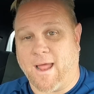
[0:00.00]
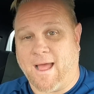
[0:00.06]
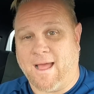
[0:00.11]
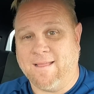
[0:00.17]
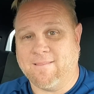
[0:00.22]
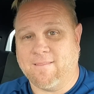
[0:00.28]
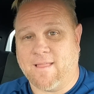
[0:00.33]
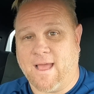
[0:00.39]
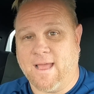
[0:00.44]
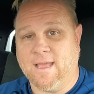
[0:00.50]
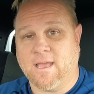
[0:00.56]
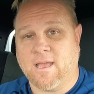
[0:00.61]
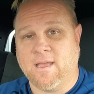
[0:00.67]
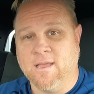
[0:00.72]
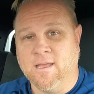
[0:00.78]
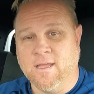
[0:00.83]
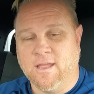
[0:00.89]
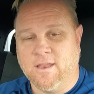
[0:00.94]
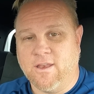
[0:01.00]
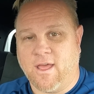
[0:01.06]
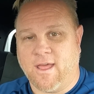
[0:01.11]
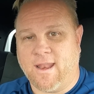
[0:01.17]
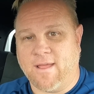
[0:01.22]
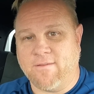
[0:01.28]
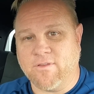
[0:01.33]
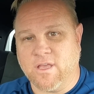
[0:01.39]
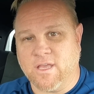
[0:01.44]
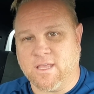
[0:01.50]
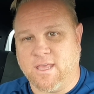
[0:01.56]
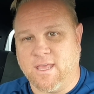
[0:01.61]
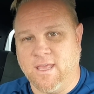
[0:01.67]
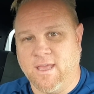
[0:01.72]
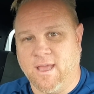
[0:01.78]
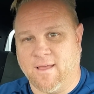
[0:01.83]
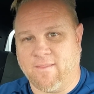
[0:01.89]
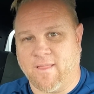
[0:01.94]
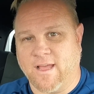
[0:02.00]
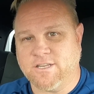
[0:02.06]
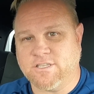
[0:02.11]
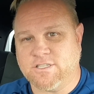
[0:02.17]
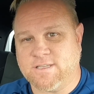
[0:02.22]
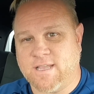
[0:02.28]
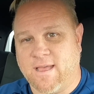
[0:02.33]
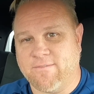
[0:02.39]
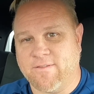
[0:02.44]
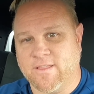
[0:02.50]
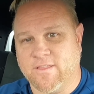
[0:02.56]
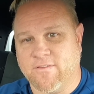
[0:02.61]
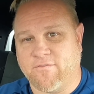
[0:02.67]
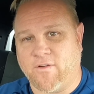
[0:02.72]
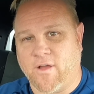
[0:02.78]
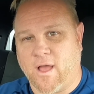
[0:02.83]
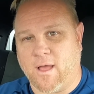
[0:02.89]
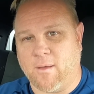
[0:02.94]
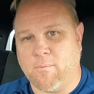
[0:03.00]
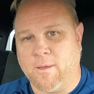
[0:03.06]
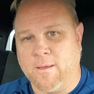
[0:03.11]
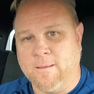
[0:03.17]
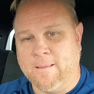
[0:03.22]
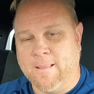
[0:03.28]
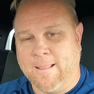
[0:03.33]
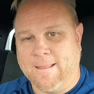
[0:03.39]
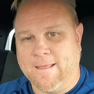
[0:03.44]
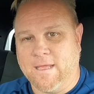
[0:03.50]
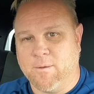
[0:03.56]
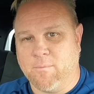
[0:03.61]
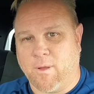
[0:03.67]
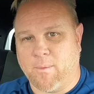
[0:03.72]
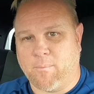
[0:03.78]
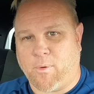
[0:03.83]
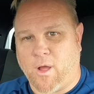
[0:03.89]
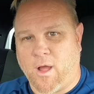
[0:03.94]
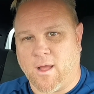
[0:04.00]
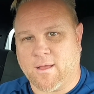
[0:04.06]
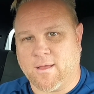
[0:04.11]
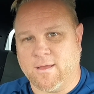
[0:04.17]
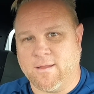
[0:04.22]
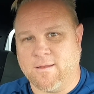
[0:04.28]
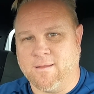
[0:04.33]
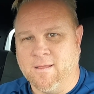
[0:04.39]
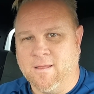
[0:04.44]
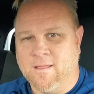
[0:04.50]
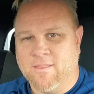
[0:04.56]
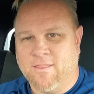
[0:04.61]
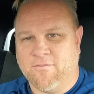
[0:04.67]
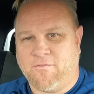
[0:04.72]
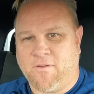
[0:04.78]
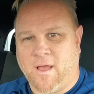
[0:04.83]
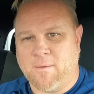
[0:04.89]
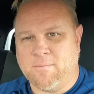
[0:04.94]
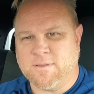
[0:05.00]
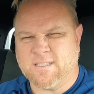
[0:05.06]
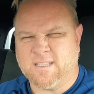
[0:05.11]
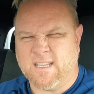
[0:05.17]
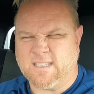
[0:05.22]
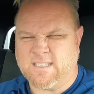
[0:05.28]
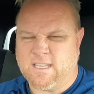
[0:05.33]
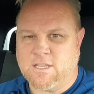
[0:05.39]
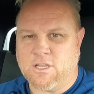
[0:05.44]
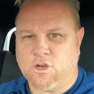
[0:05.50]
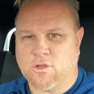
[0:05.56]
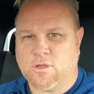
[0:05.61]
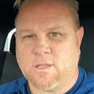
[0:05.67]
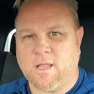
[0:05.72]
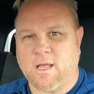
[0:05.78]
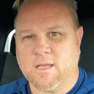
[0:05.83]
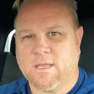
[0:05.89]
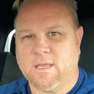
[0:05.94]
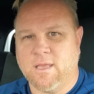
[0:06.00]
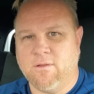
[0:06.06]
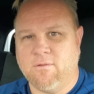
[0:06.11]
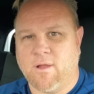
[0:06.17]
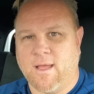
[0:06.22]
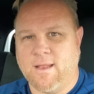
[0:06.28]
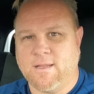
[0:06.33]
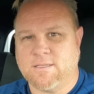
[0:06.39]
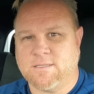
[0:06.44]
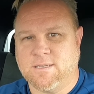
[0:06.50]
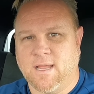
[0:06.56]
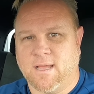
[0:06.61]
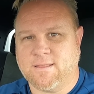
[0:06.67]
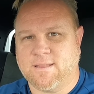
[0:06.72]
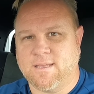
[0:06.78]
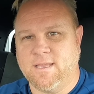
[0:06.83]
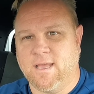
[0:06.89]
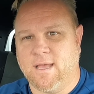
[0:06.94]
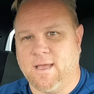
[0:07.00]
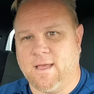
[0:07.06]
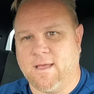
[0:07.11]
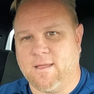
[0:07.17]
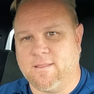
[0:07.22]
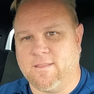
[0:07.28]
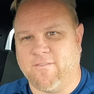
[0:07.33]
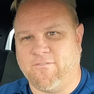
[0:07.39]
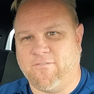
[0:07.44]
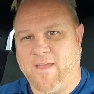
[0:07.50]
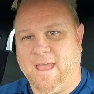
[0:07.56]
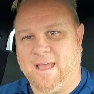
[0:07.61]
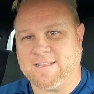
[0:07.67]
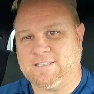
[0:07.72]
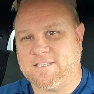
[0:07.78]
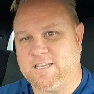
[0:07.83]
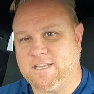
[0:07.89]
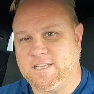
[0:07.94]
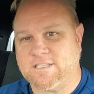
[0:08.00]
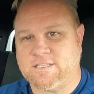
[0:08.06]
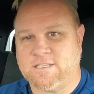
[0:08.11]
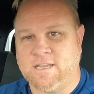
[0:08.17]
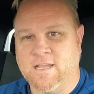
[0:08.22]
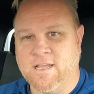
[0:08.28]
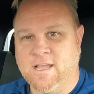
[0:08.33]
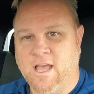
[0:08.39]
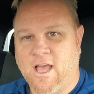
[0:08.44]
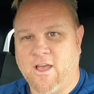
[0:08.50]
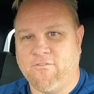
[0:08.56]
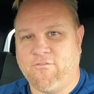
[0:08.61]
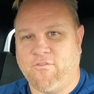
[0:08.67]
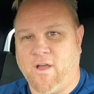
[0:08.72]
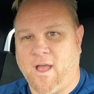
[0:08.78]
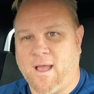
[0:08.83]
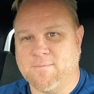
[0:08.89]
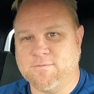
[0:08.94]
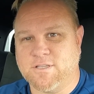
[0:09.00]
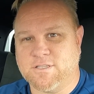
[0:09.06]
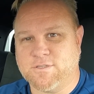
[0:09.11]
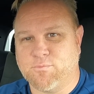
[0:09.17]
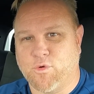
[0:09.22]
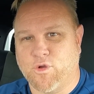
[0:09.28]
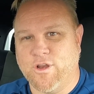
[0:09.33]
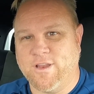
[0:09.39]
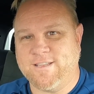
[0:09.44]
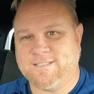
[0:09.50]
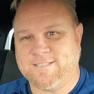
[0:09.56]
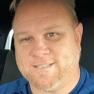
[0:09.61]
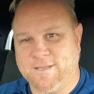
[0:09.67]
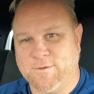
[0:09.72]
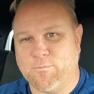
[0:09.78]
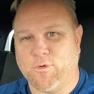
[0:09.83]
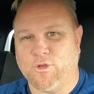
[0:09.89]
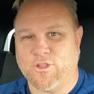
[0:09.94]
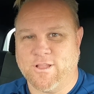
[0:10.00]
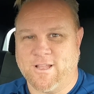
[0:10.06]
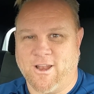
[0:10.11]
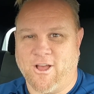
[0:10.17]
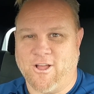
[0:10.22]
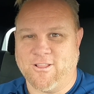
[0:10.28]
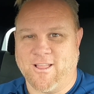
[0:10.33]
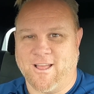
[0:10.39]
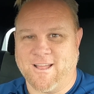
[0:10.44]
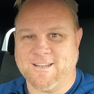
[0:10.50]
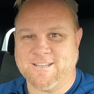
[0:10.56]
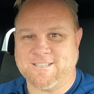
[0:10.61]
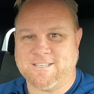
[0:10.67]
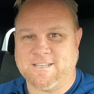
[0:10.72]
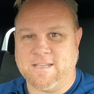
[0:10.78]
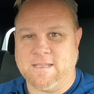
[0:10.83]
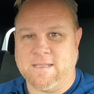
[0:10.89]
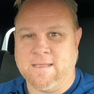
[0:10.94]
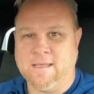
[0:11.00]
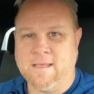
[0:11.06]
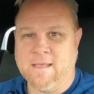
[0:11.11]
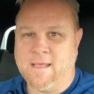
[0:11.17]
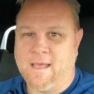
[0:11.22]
but I like not having a key. I like just having the fob in my pocket. The fob it's a little clunky, right? It's not the fanciest of fobs. It's pretty simple in all honesty.